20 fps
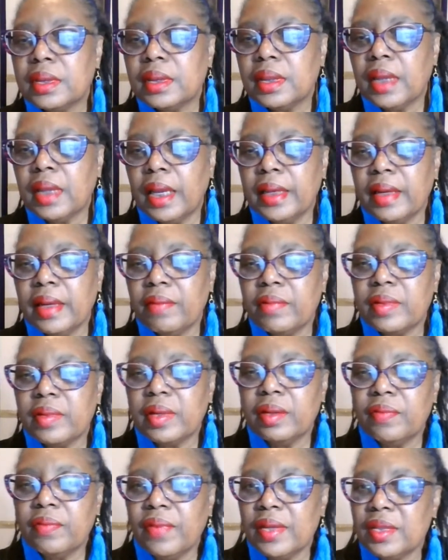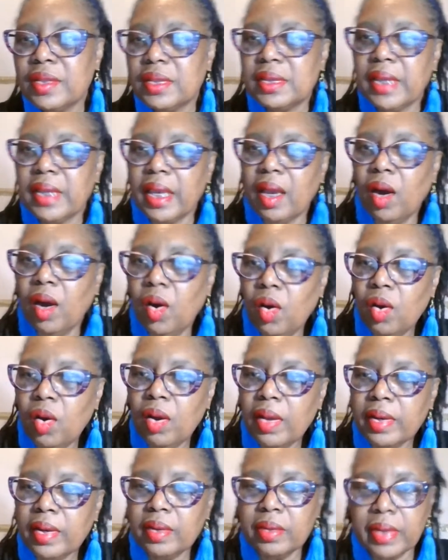I never know if I should say
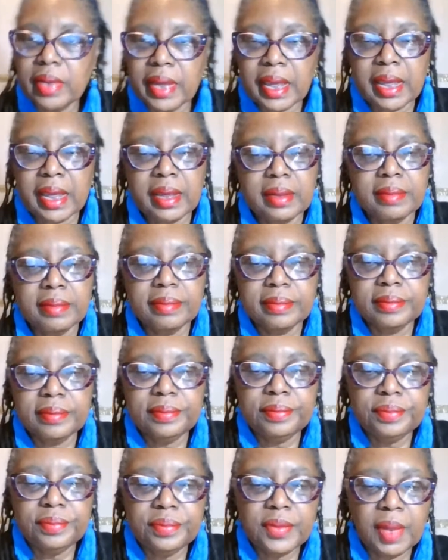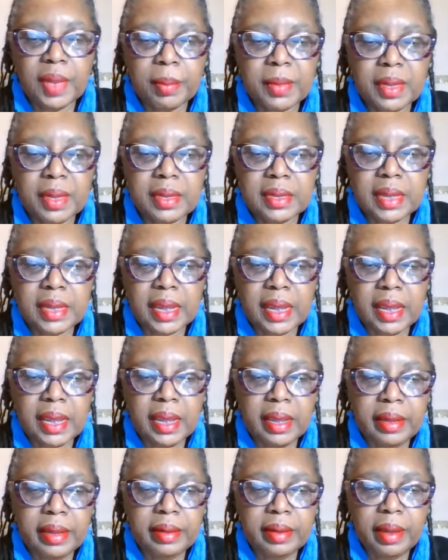on or in. I'm going to say
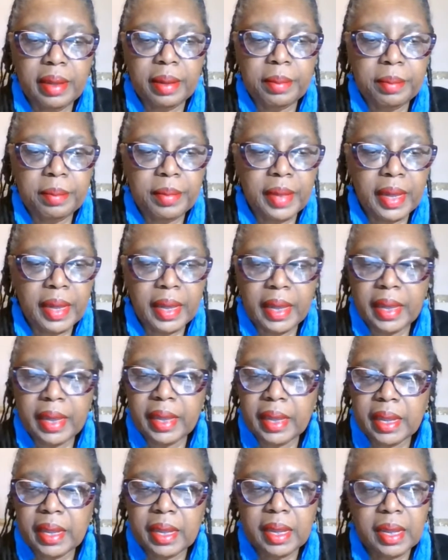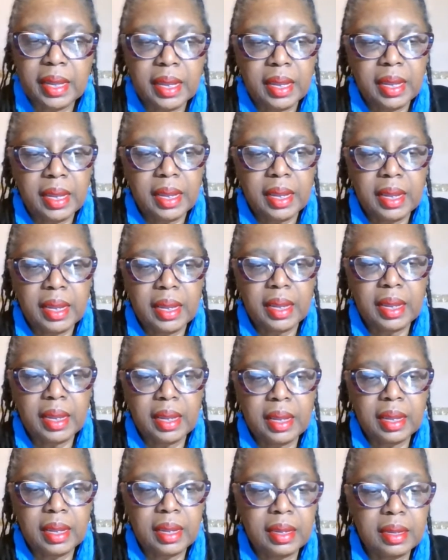in my,
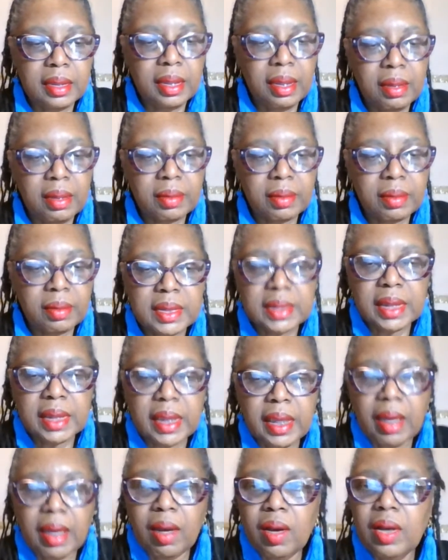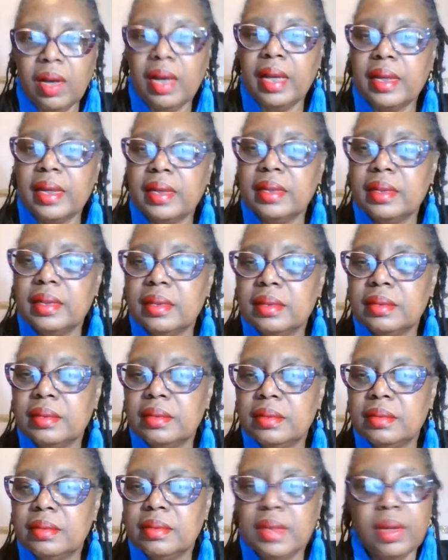no, I'm going to say on.
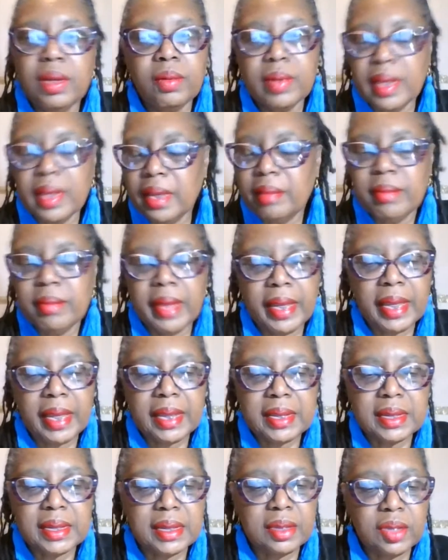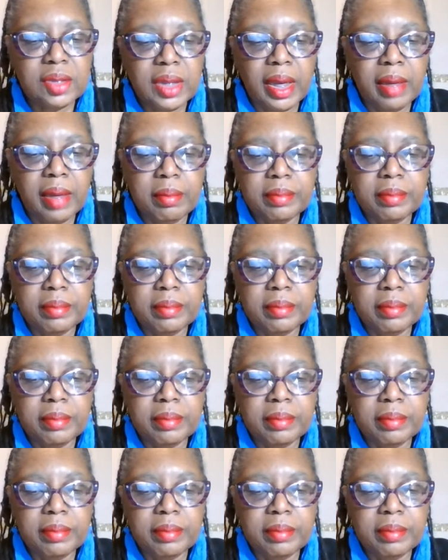No, in my Etsy shop.